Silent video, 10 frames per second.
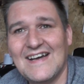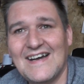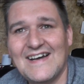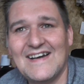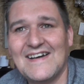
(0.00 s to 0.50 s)

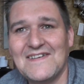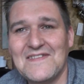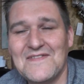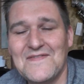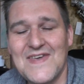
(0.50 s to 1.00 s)
The
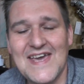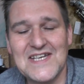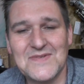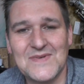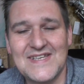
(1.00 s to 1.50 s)

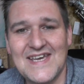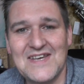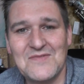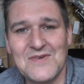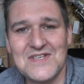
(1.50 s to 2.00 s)
Fiat
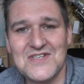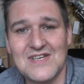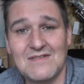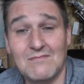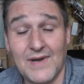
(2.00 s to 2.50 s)
X19,
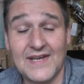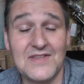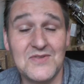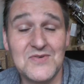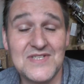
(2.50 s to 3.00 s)
which back
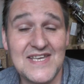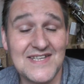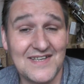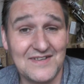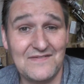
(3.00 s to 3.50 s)
in those
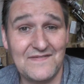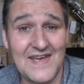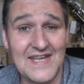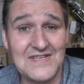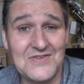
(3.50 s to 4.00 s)
days I could
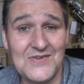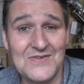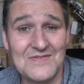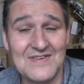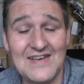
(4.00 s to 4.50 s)
fit into.